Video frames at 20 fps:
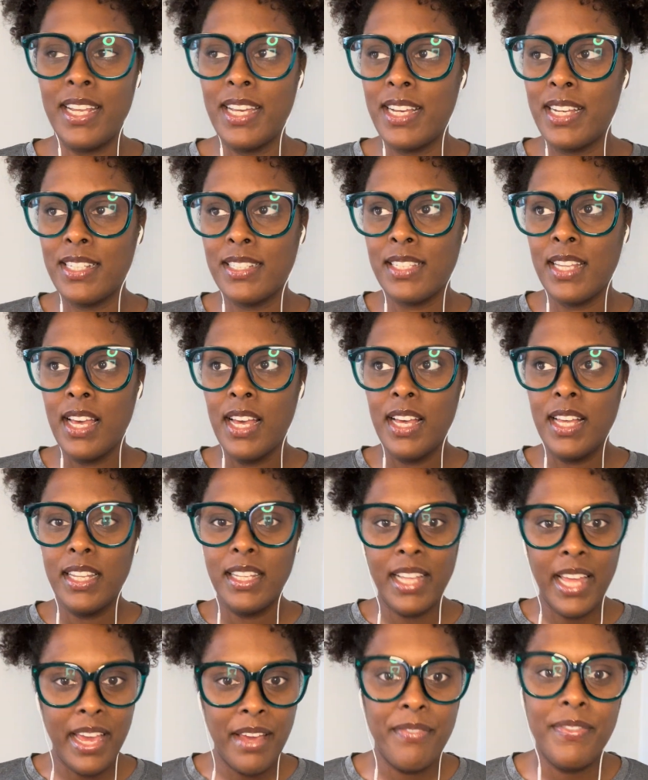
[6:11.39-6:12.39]
because
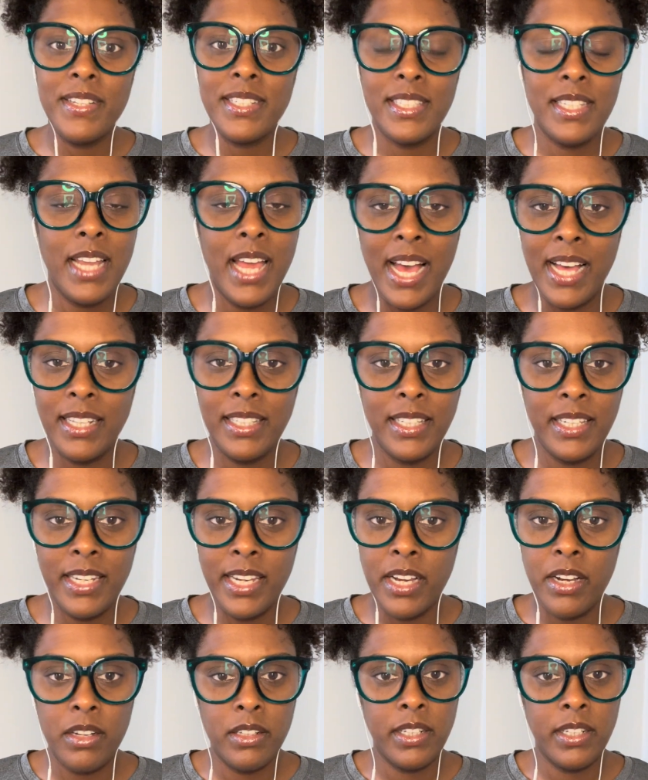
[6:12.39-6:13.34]
life is not linear.